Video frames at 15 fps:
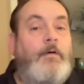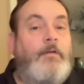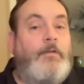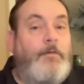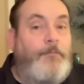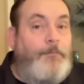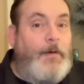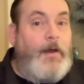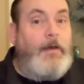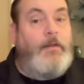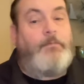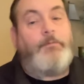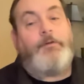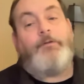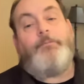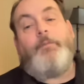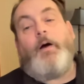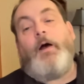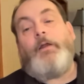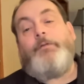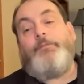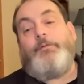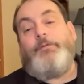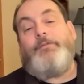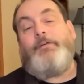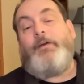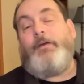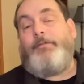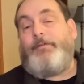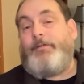The faith response for
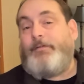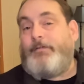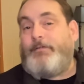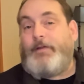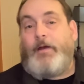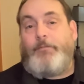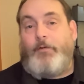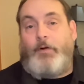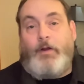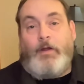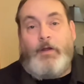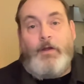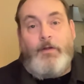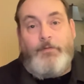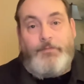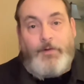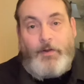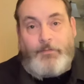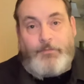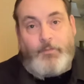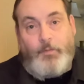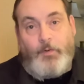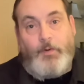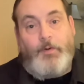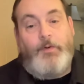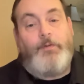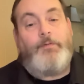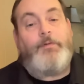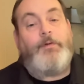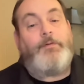Jesus is never just
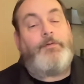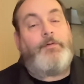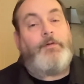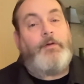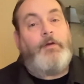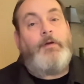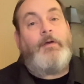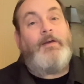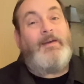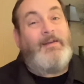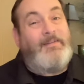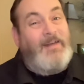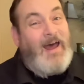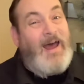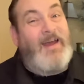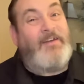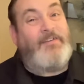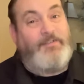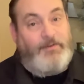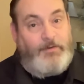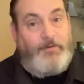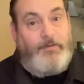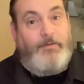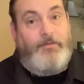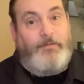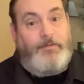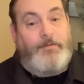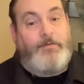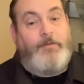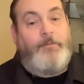words, it's, it's
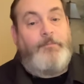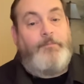actions.